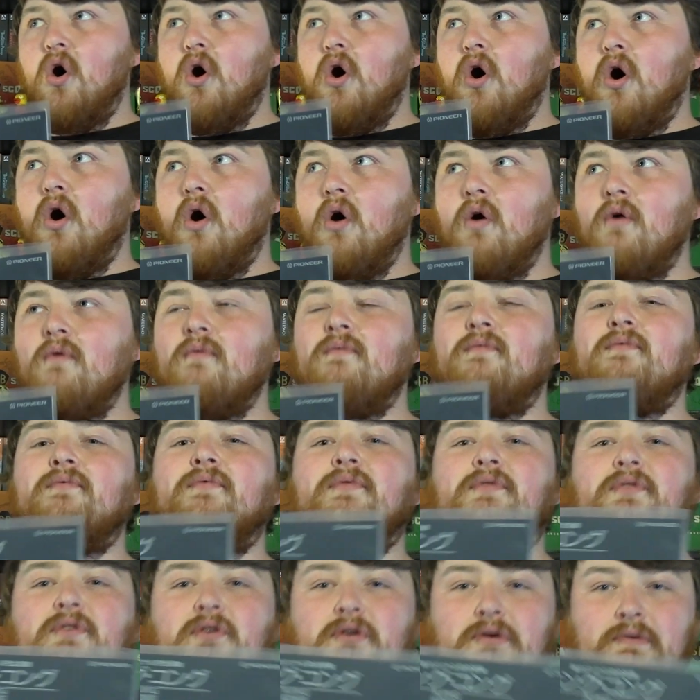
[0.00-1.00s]

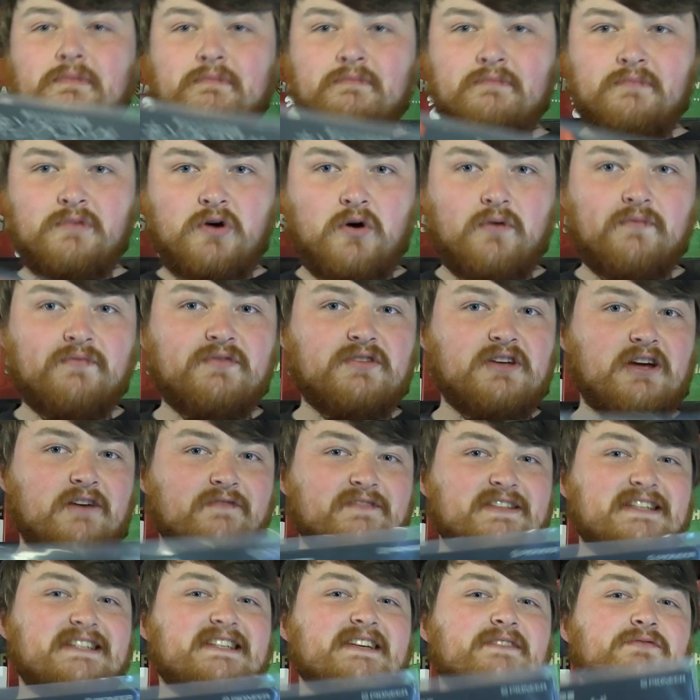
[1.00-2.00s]
of
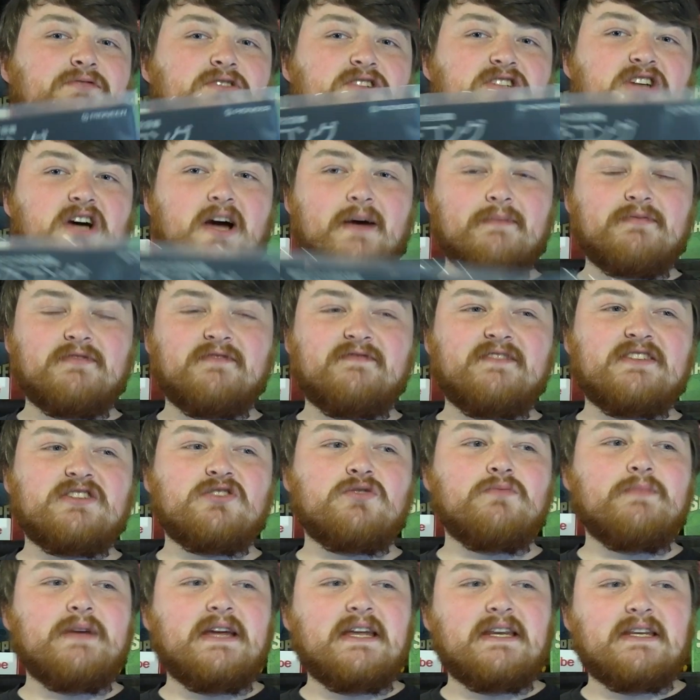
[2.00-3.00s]
the different types of
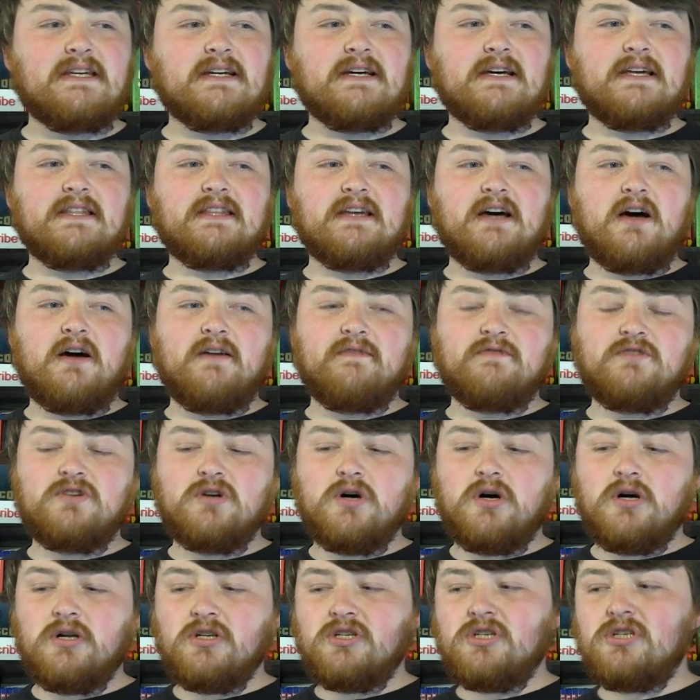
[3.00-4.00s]
physical media that I've
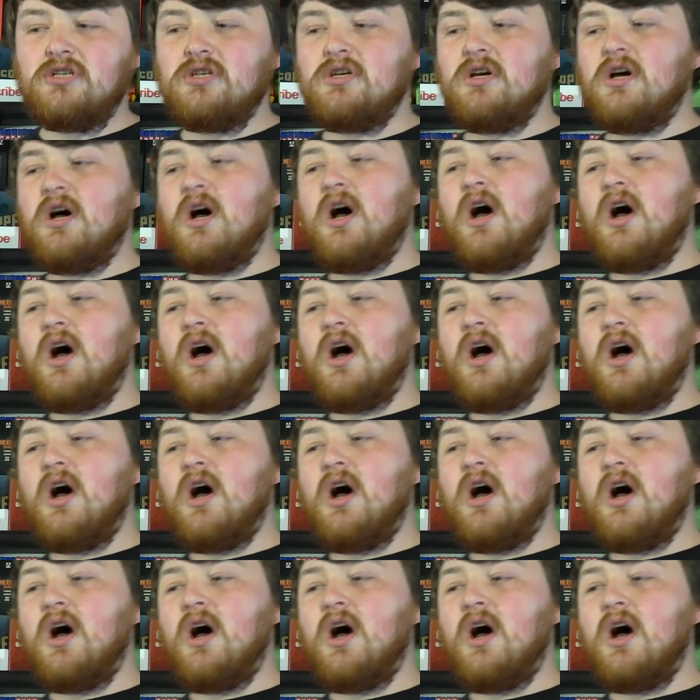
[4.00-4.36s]
got,